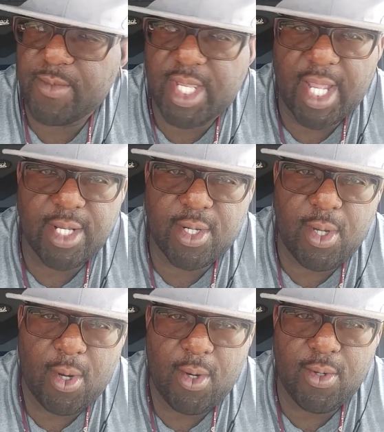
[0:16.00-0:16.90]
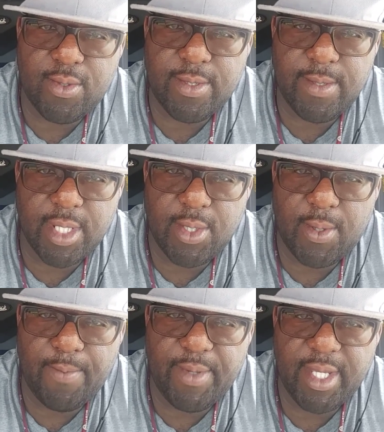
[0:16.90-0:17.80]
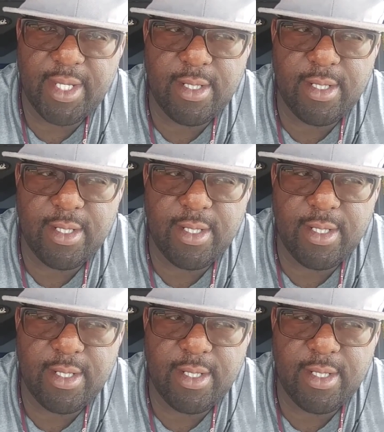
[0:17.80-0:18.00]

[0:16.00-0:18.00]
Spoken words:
Kind of cold a little bit.